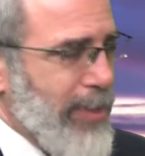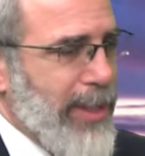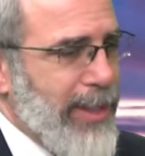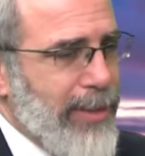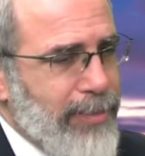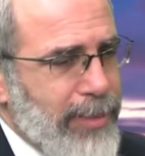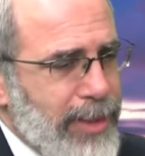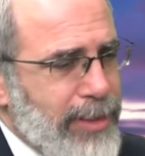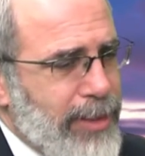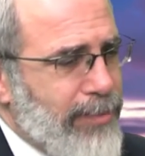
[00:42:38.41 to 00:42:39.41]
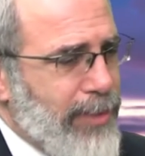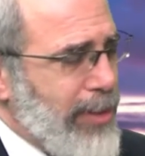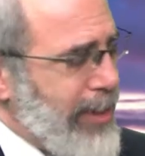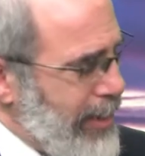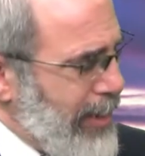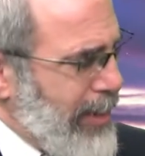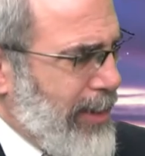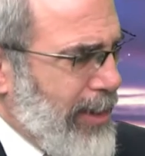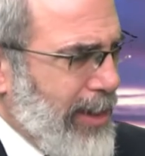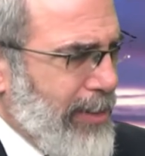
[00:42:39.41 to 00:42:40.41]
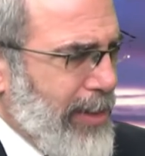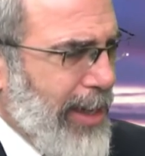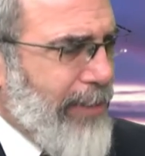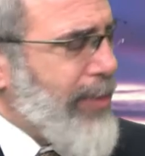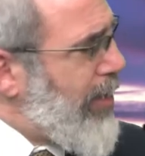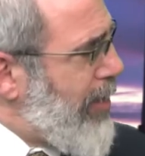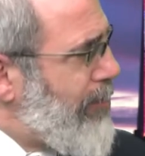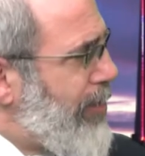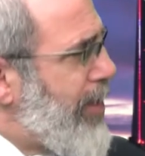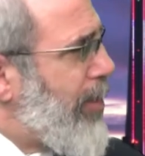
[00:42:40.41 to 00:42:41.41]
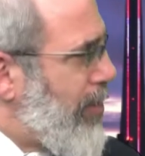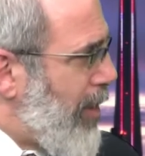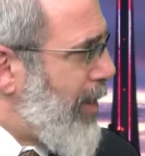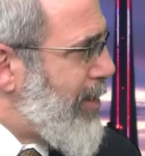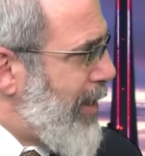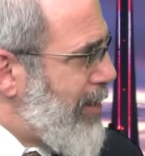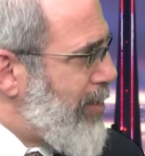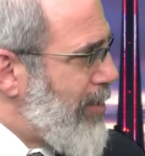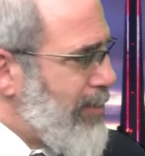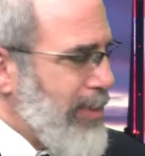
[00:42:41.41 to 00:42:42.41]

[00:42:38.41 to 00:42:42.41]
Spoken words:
And they're very heavy on video content,